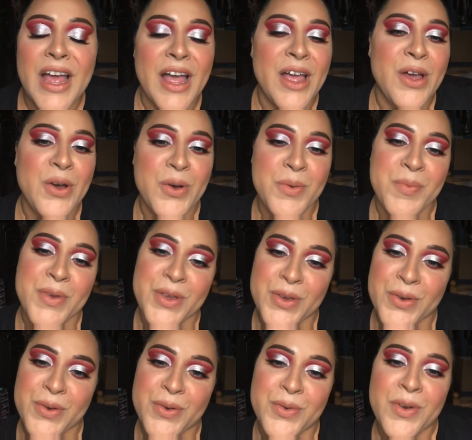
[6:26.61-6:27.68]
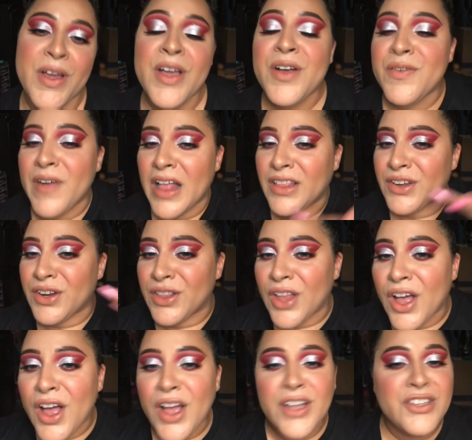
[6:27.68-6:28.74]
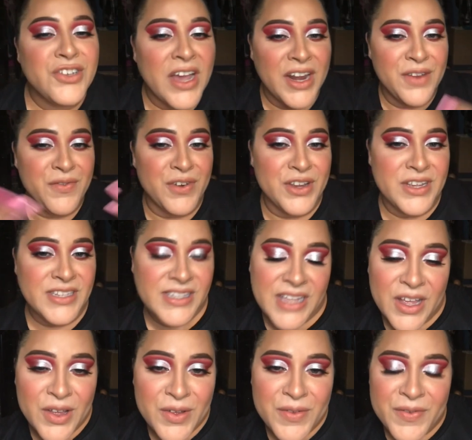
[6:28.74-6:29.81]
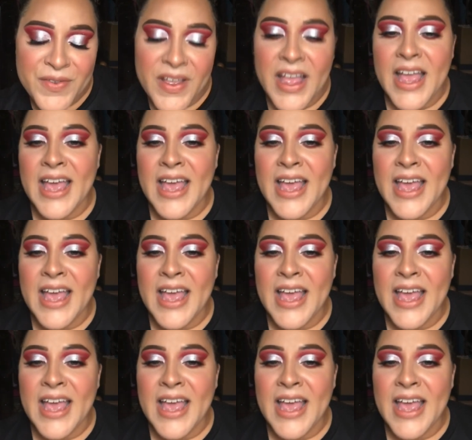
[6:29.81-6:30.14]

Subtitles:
I hope you followed along, tried it for yourself.